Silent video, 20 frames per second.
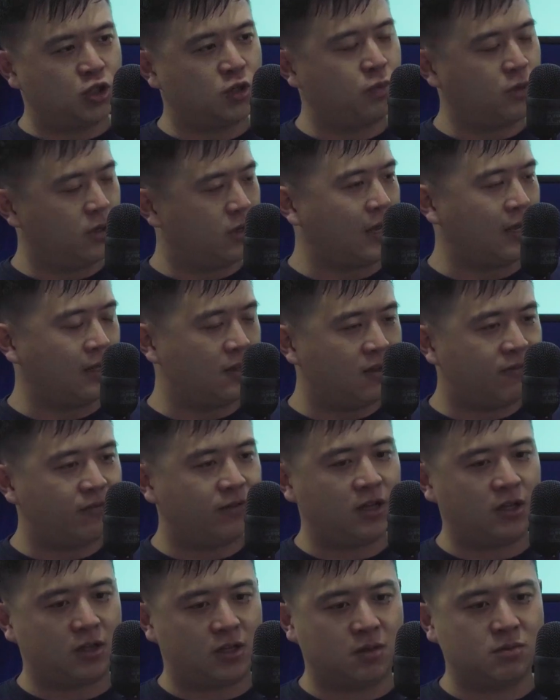contributed
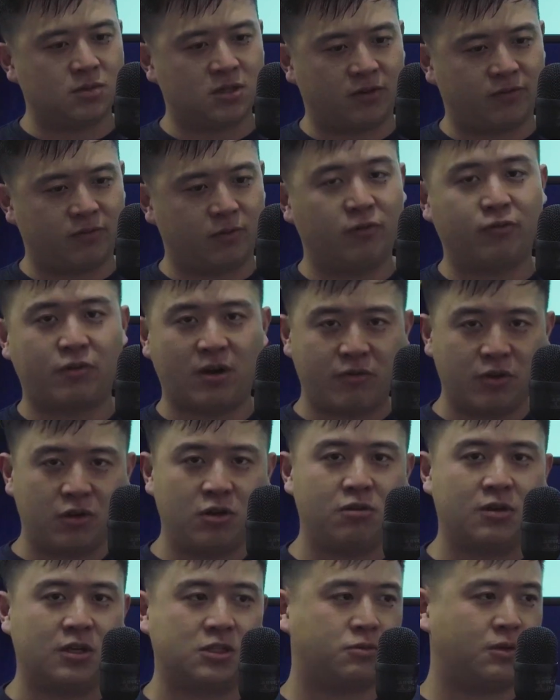actively in terms of both
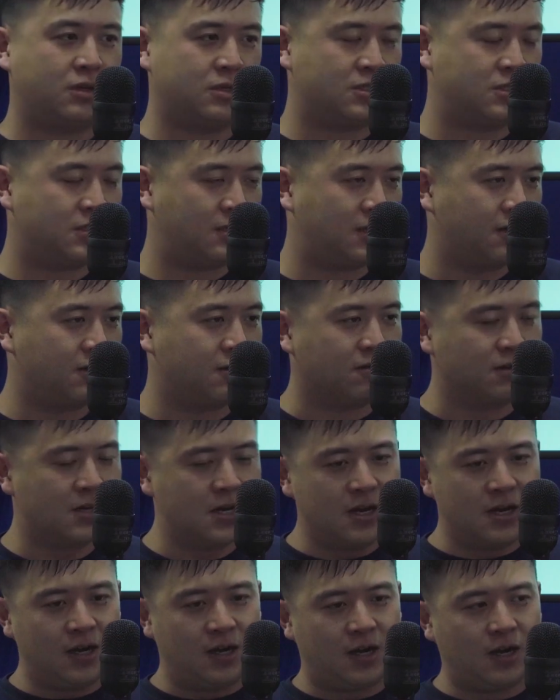revenue as well as scale.
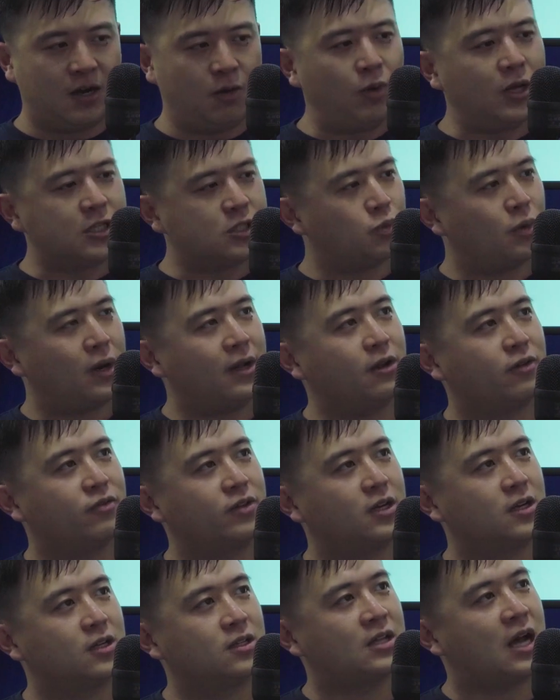Uh, what's one
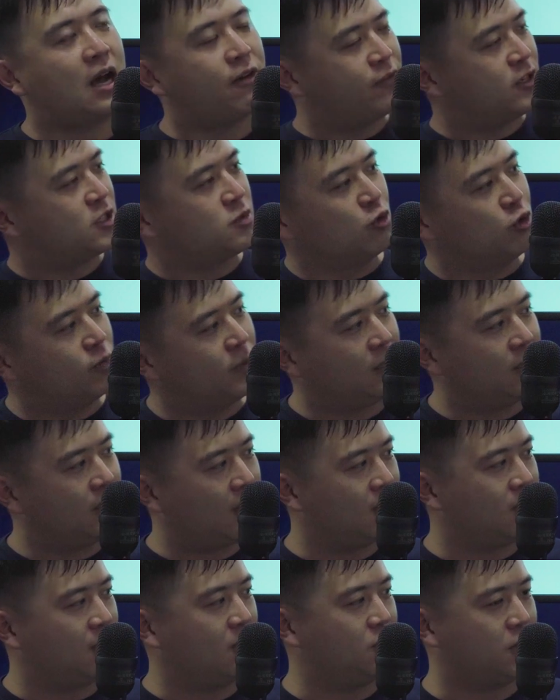of the toughest moment
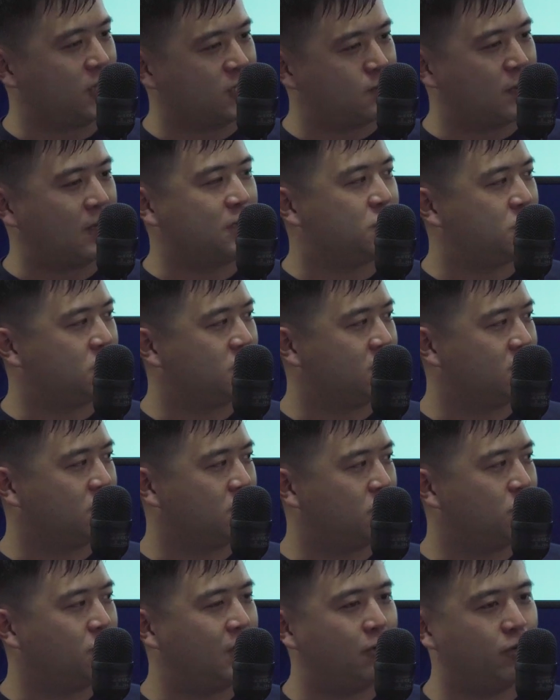then in your expansion?
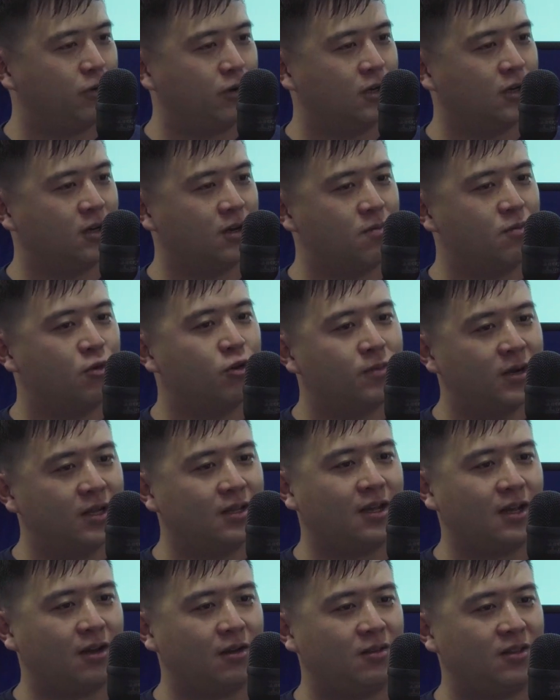You know, what were a
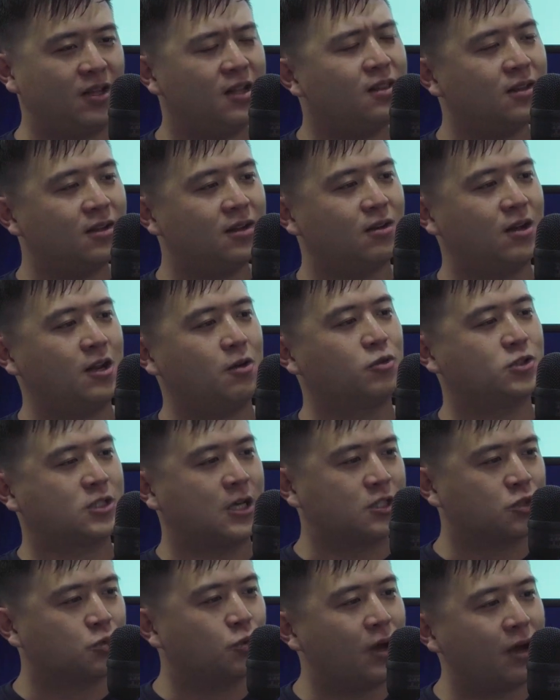moment that didn't turn out
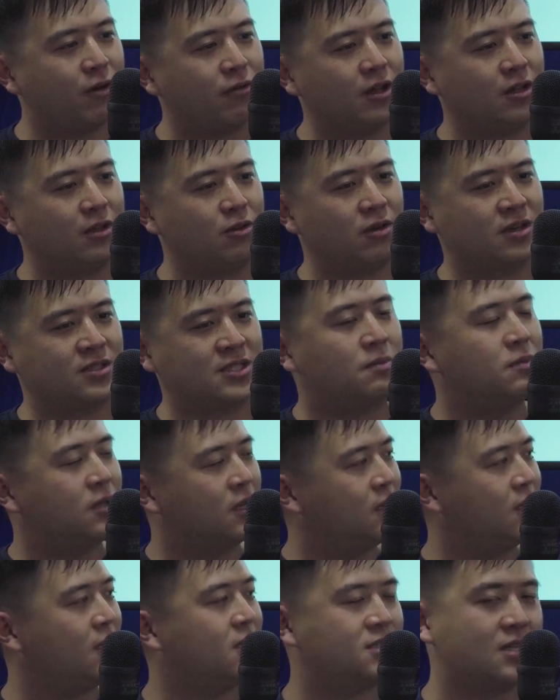as well, and you had some
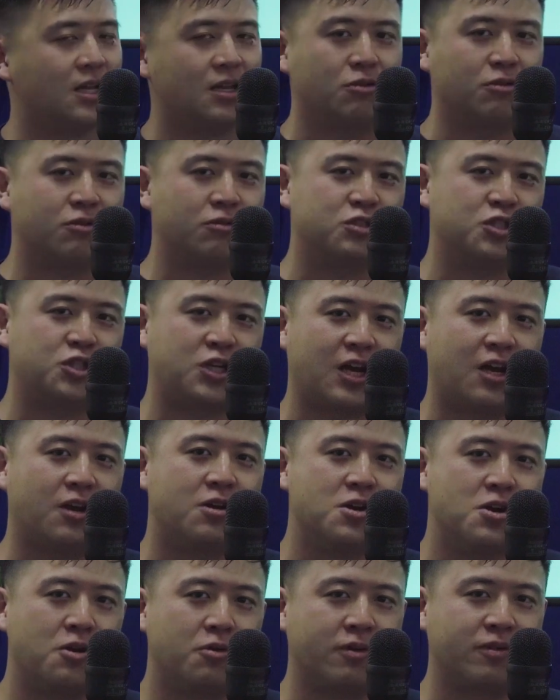learnings that you could
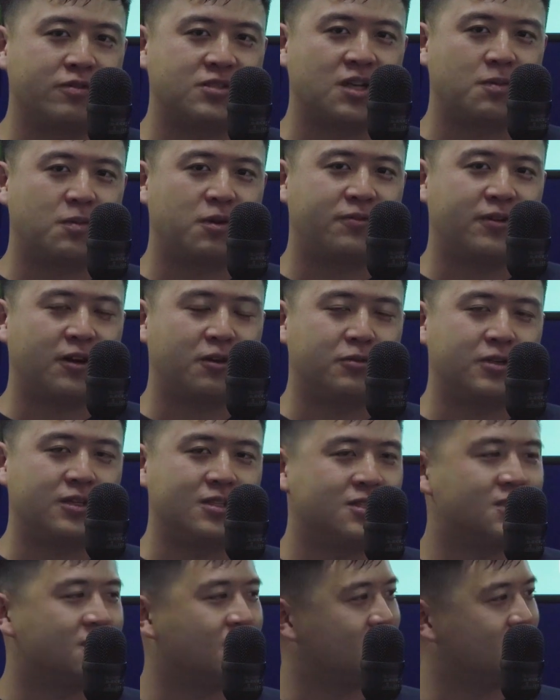share with some of our
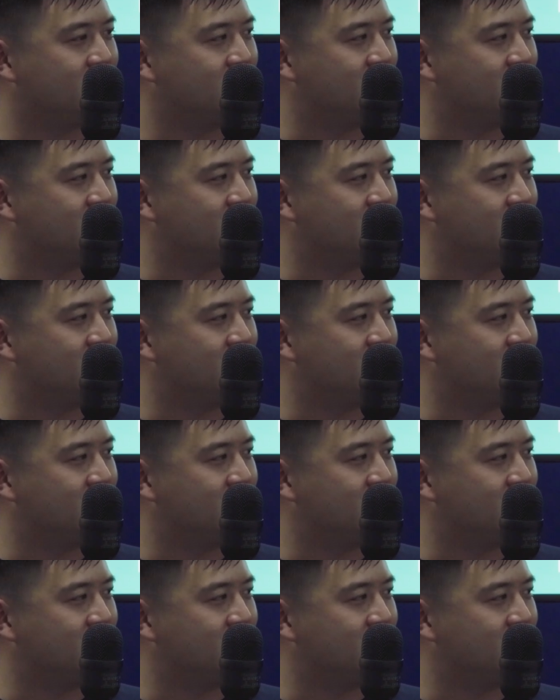listeners